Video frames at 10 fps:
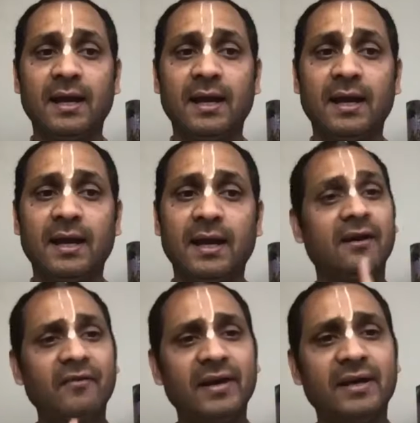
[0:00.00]
and in
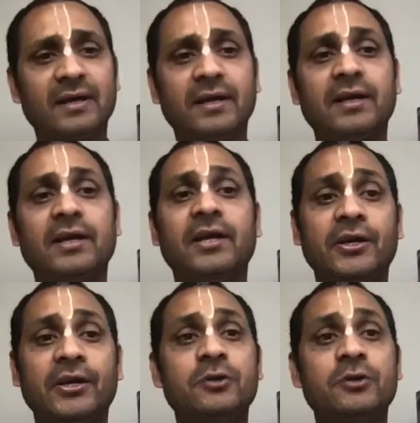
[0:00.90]
awake,
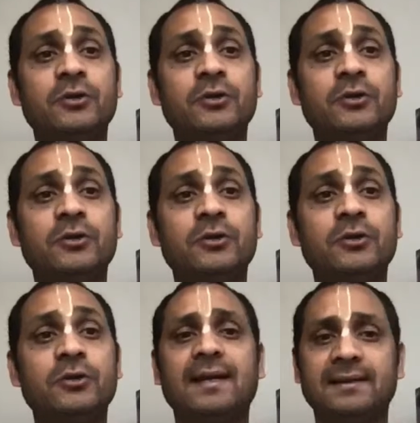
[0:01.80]
he should
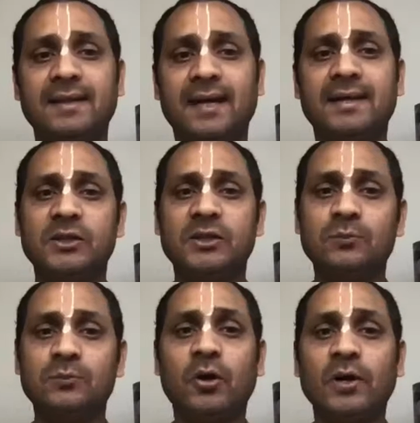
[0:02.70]
understand that this
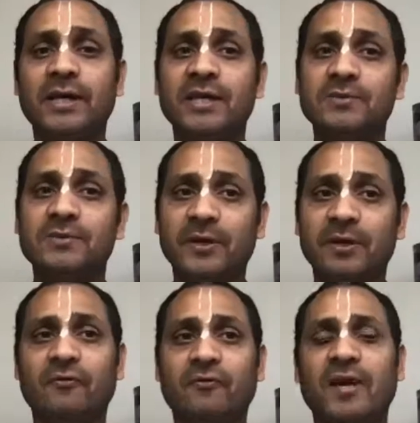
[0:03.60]
body is
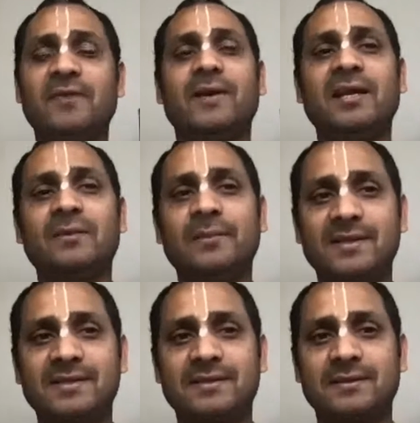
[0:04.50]
made of 5
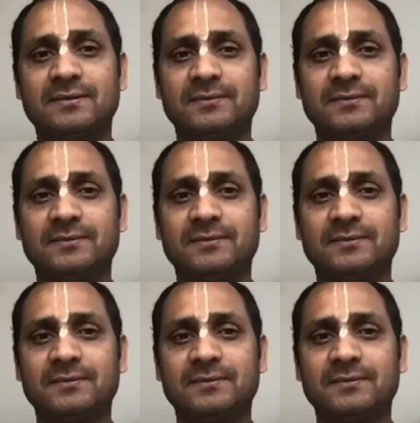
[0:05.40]
elements.